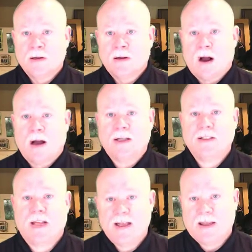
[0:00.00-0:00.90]
August
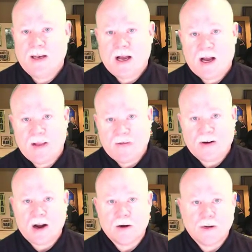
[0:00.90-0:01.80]
8th and 9th,
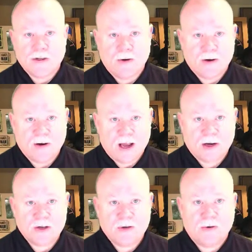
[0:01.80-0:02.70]
Fire Rescue
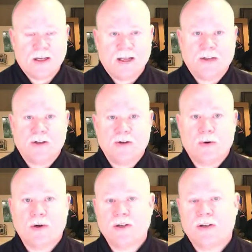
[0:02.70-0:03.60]
International, Atlanta,
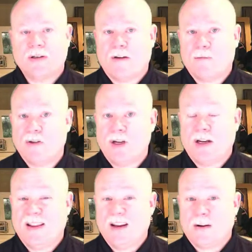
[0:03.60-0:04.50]
Georgia. I've
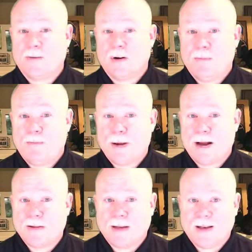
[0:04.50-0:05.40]
presented there for
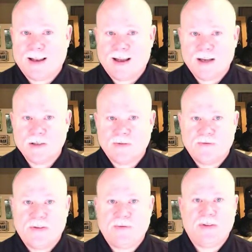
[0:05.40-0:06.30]
about the last
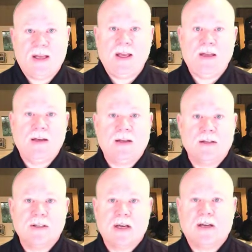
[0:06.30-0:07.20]
15
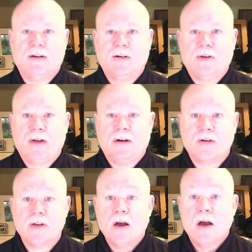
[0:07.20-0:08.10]
consecutive
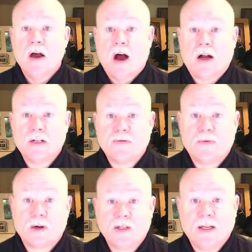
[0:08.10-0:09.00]
years. August
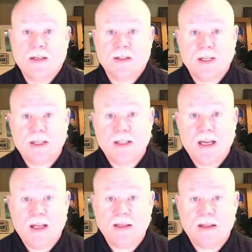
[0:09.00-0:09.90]
14th to
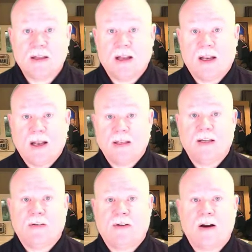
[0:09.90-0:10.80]
16th, the
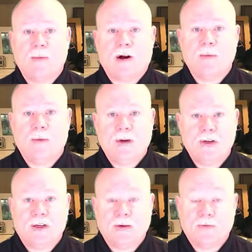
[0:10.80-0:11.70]
Lansing Fire Department,
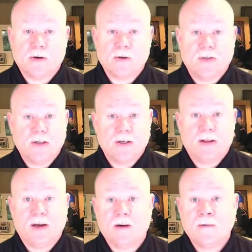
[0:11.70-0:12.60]
Michigan, first visit
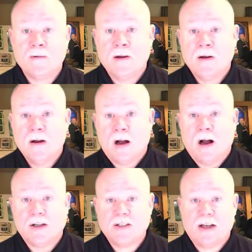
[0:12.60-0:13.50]
there.
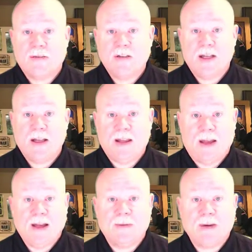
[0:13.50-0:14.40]
August 17th, the
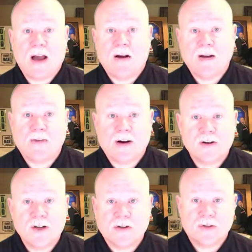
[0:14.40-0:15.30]
Ingham County Fire
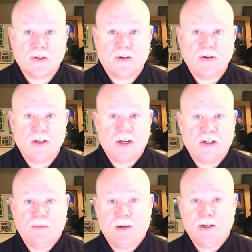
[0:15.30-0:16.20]
Chiefs
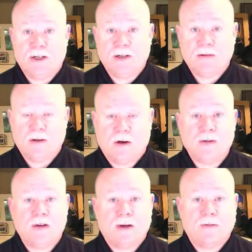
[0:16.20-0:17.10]
Association, Michigan,
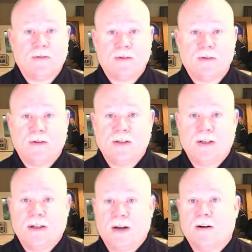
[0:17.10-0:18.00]
also my first
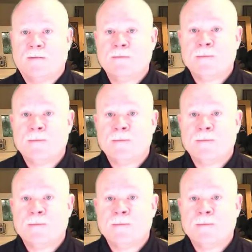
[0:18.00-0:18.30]
visit there.